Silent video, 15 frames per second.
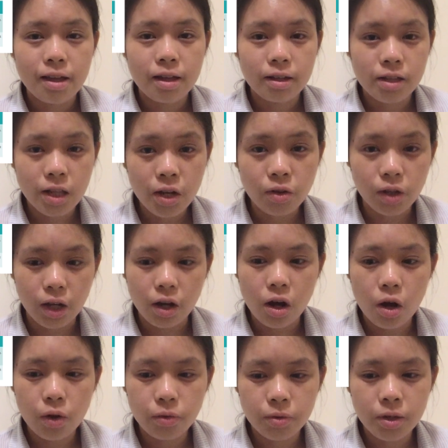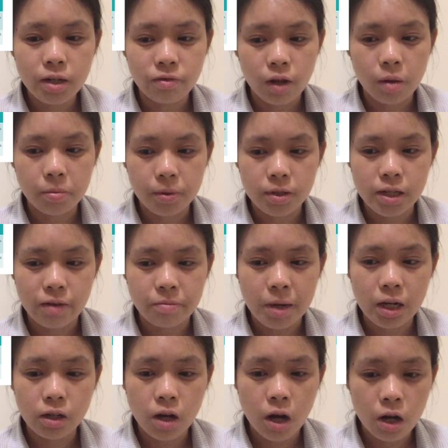Clearly, all three developers have
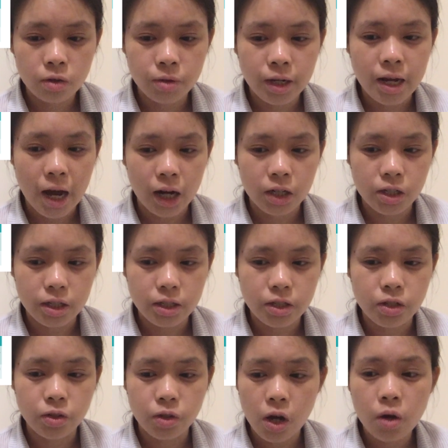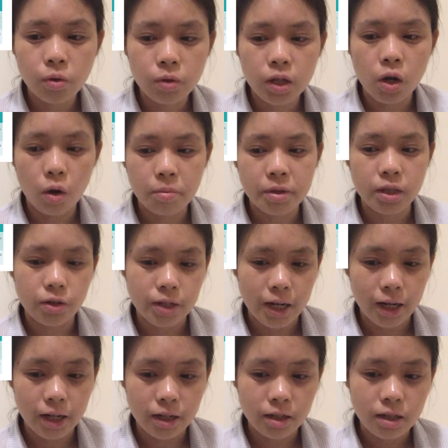made concrete actions to not only open their
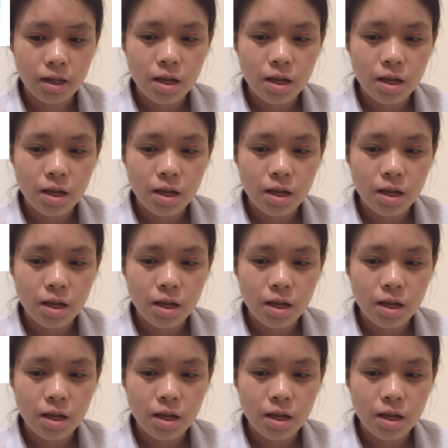data,